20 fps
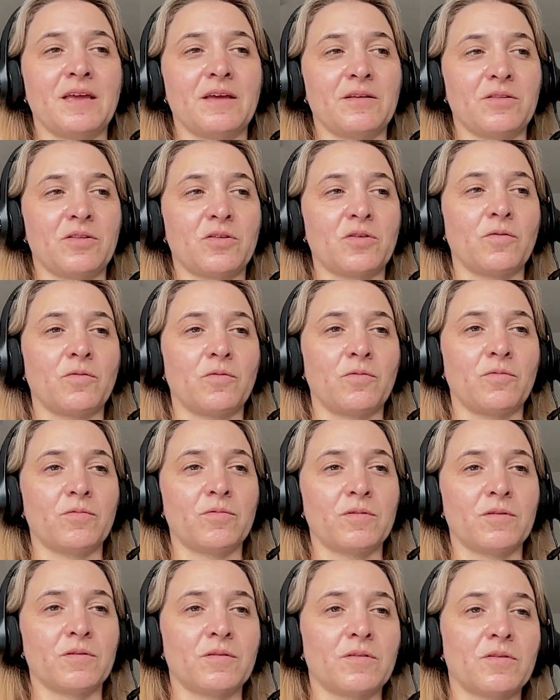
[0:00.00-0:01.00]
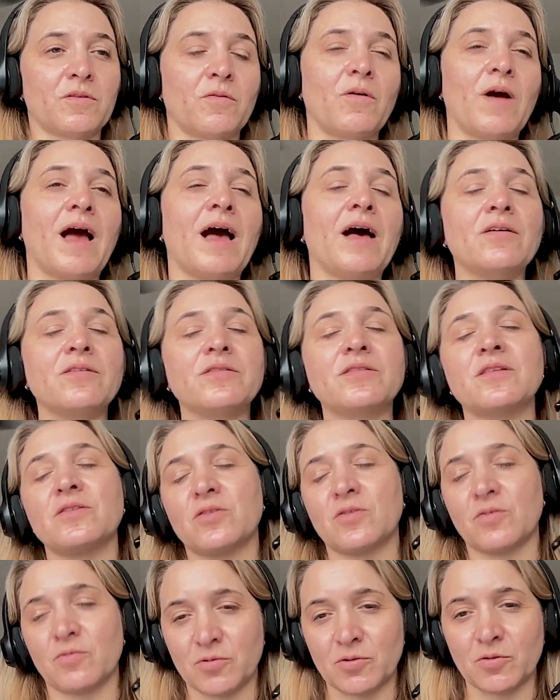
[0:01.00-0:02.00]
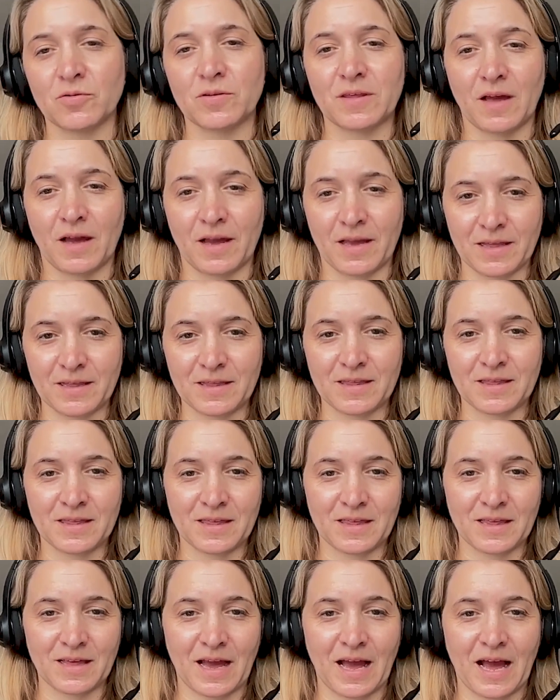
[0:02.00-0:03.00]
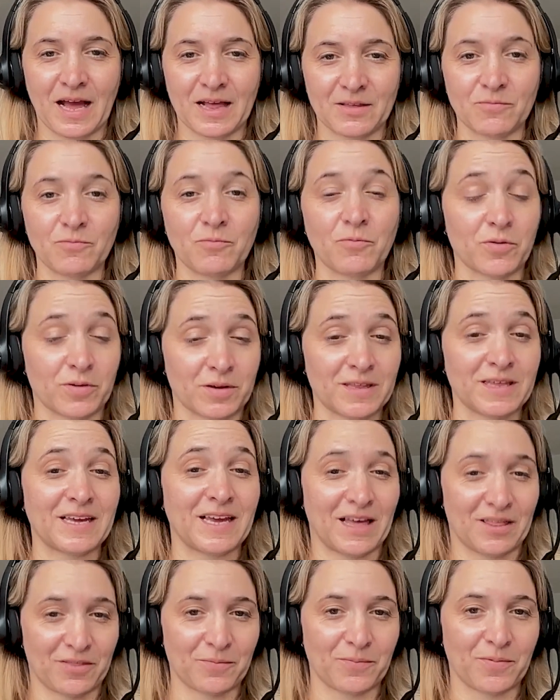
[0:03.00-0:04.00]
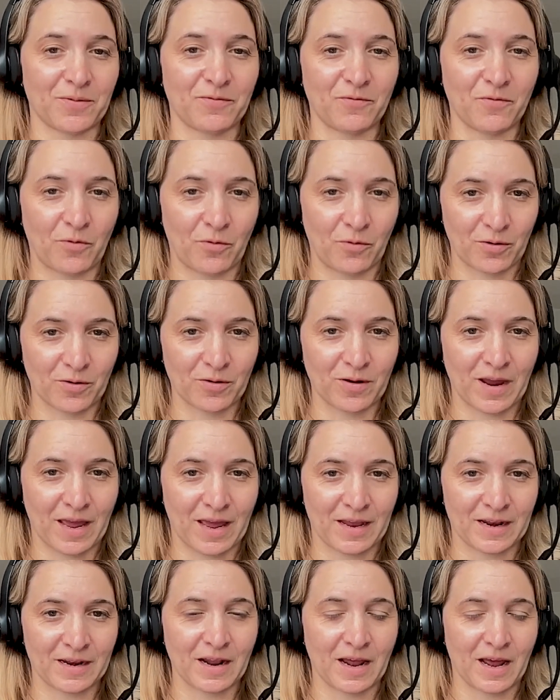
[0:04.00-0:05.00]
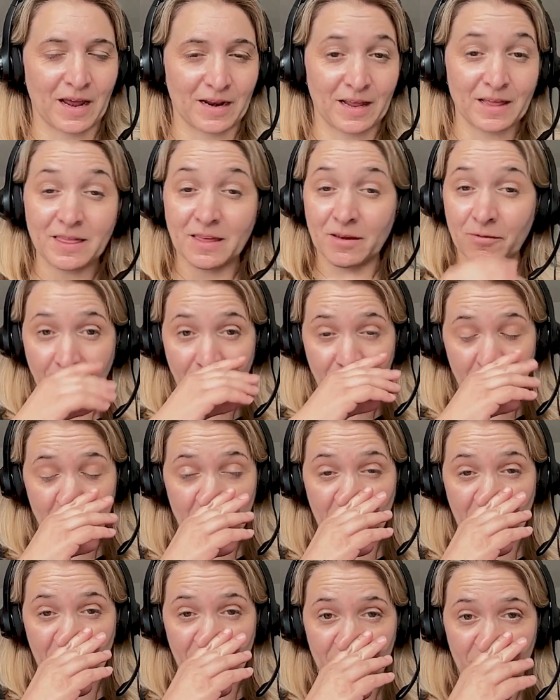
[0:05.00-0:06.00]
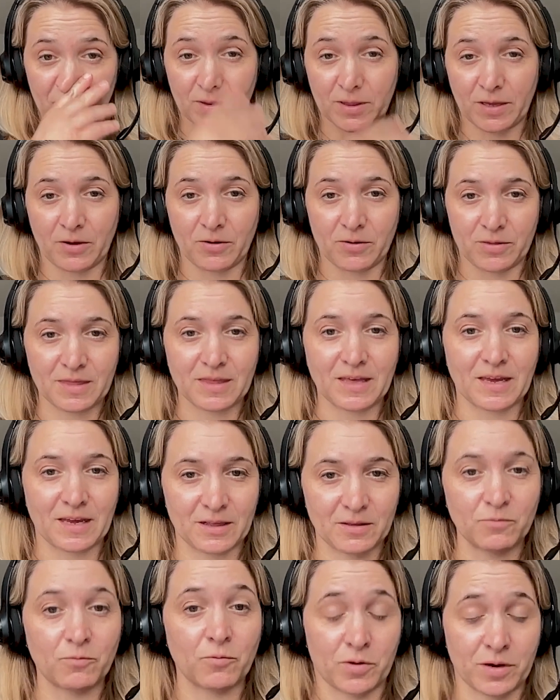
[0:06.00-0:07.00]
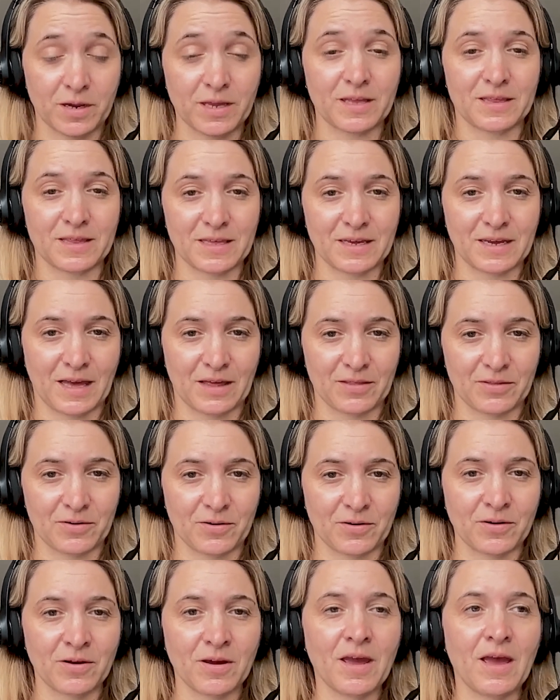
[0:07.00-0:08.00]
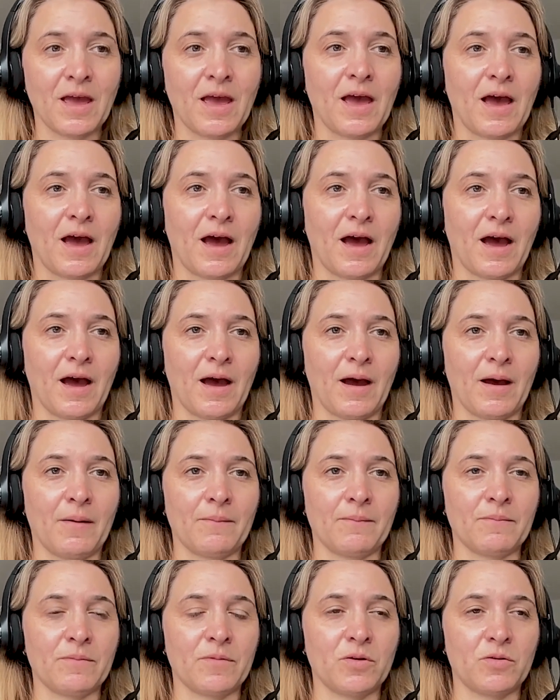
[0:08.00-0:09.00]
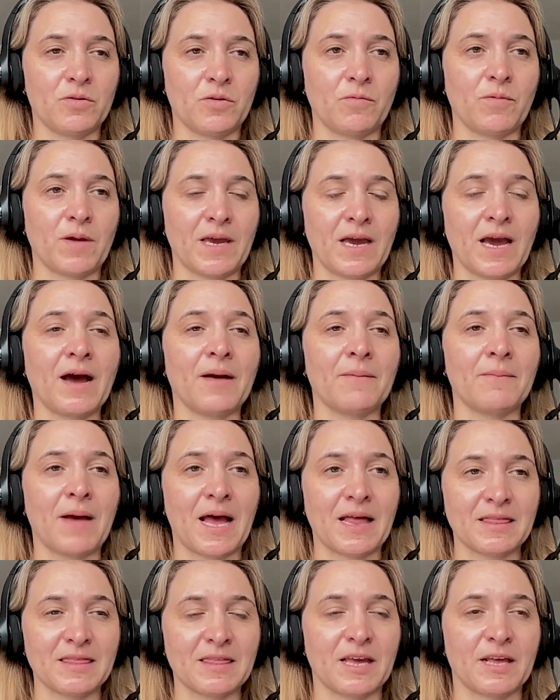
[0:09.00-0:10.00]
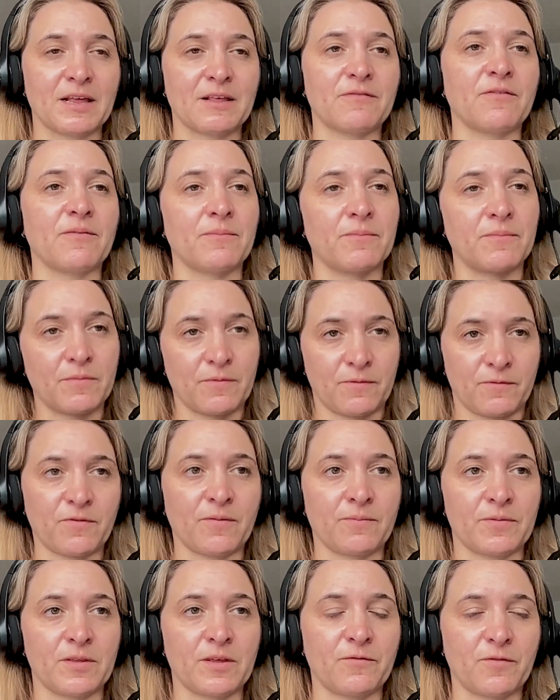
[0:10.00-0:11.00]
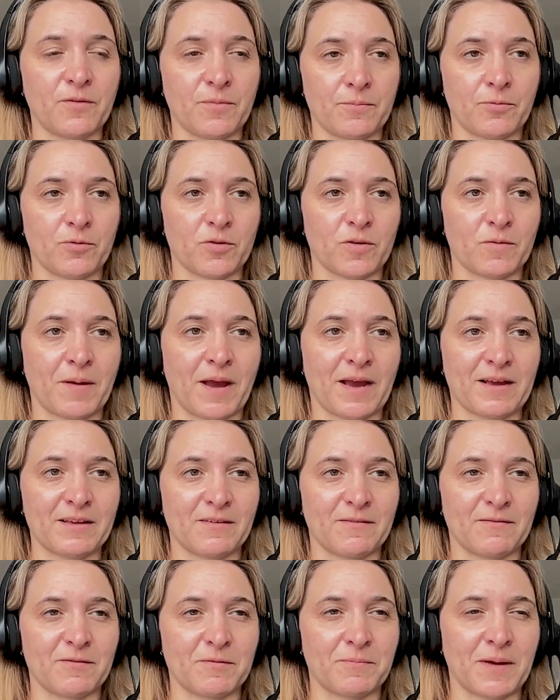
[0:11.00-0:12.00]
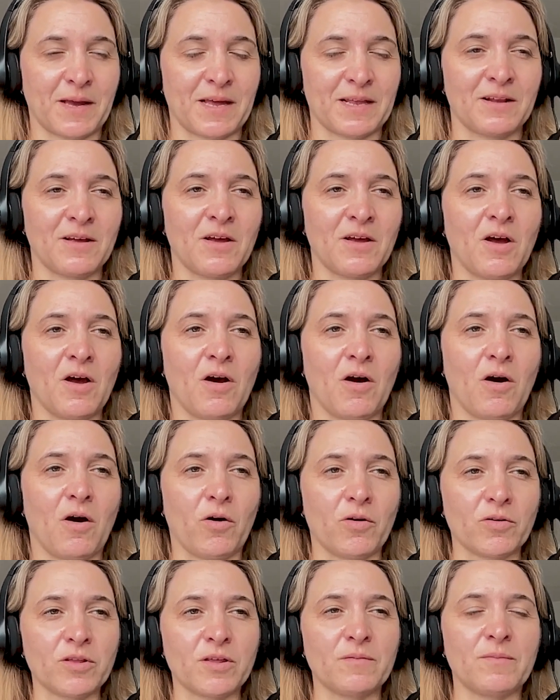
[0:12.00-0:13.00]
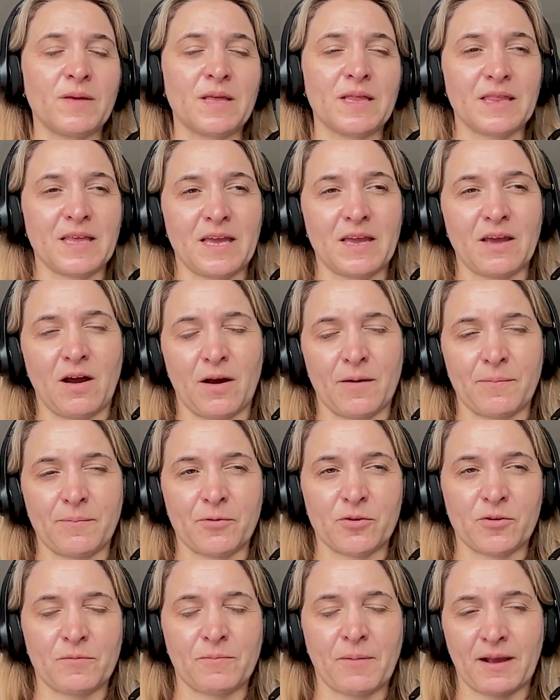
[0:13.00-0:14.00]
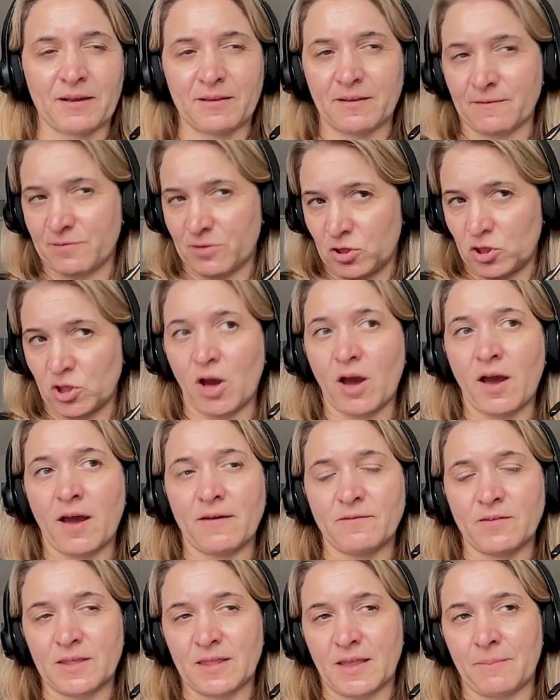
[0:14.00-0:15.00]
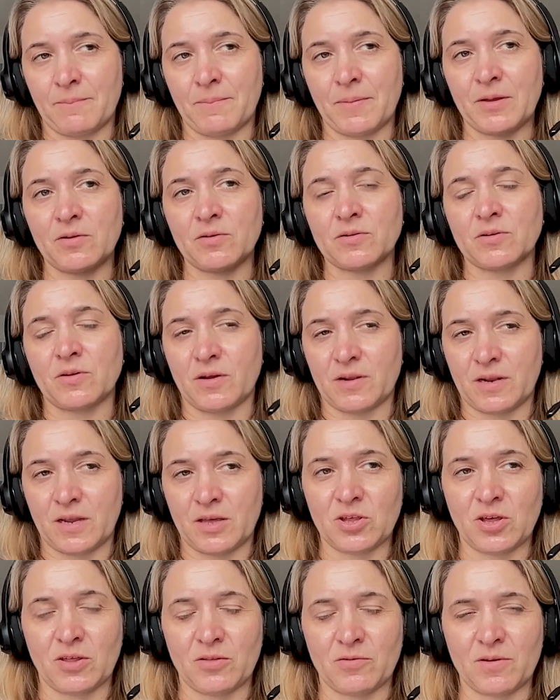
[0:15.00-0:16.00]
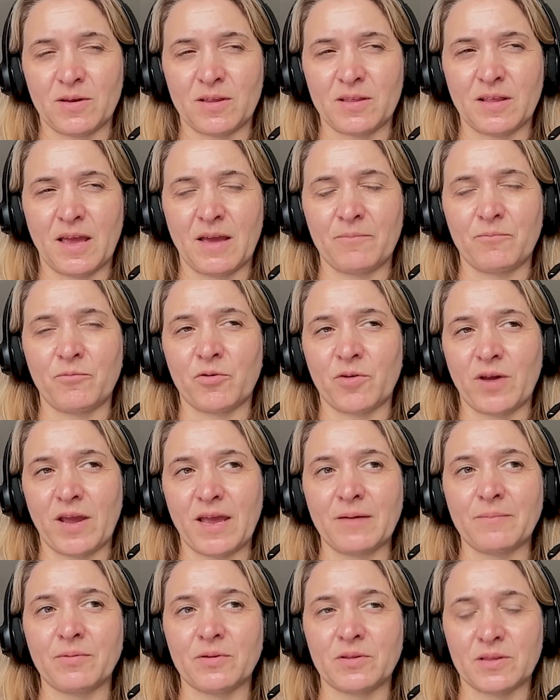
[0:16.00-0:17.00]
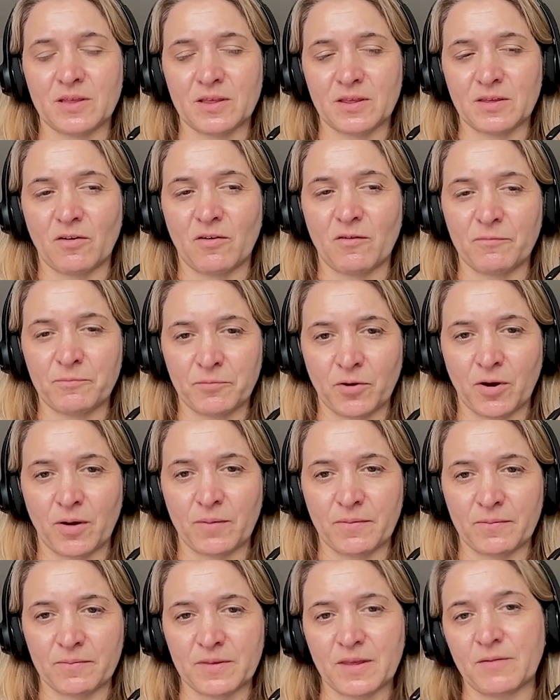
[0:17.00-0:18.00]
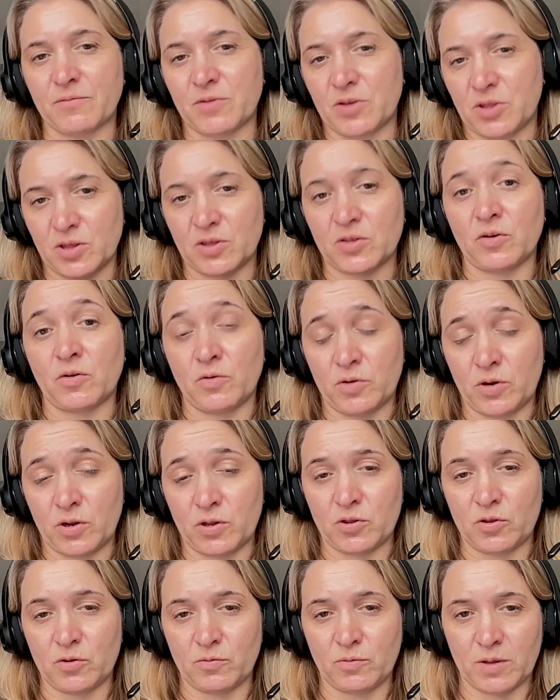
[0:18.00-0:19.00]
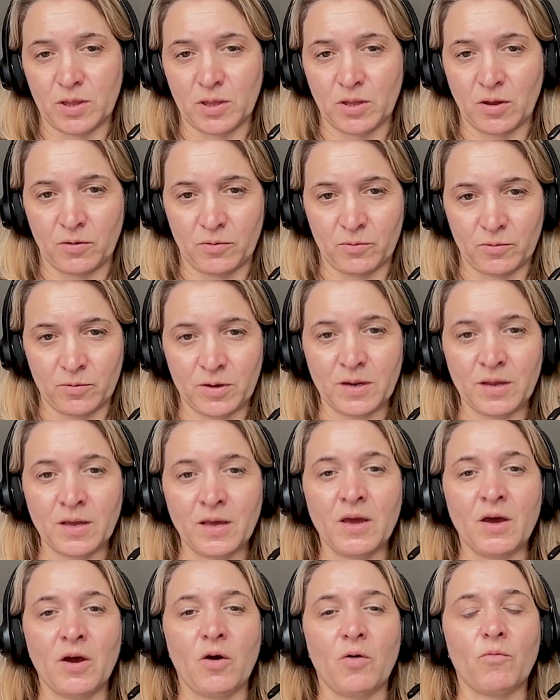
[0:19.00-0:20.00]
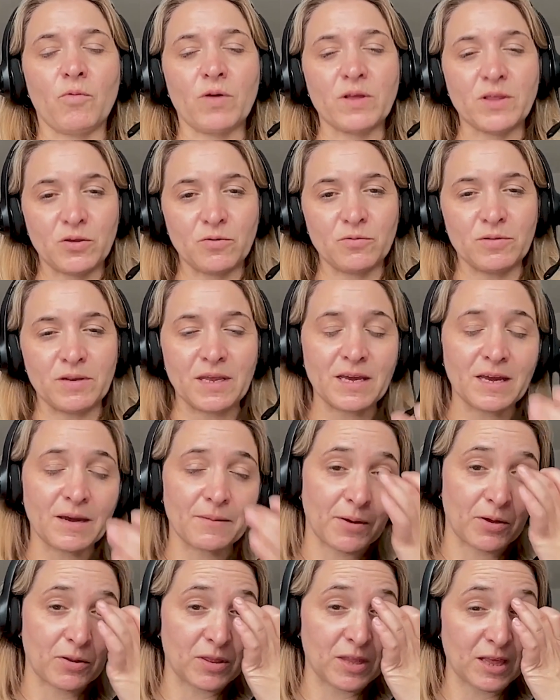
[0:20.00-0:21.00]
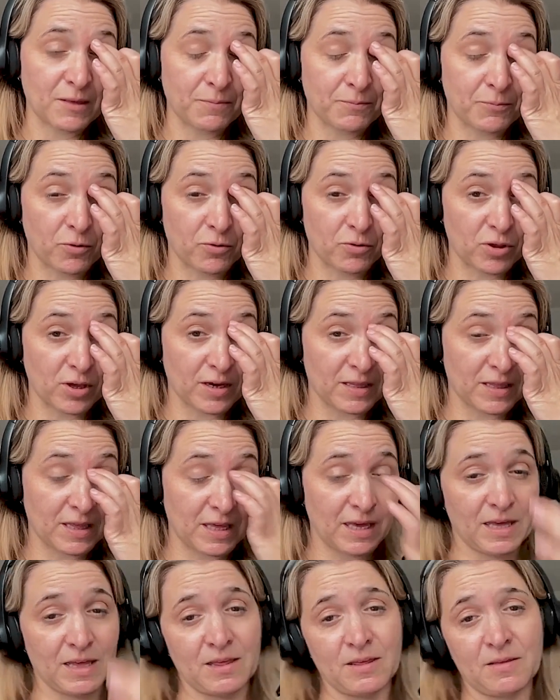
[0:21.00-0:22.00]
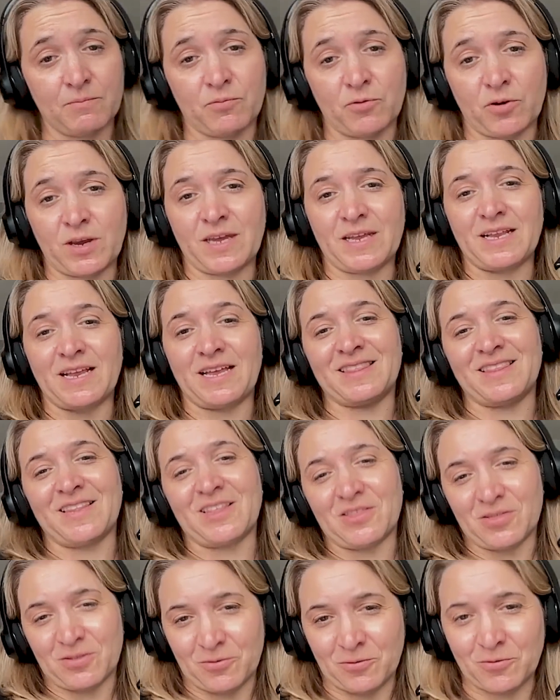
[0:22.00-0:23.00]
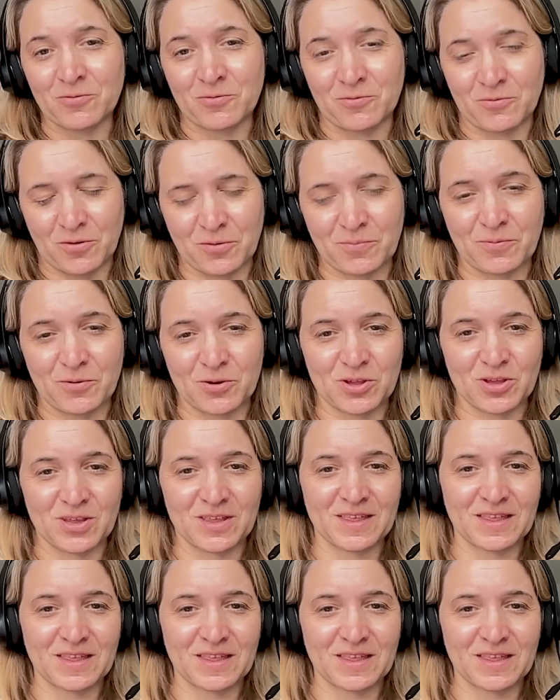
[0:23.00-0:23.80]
so health and social science has worked together before, and I think we've achieved really good things working together. We come at things from different perspectives, but ultimately our perspectives jive and they build on each other, and we're able to solve problems that we just couldn't do alone. What's unique about this project is bringing in the third group, which is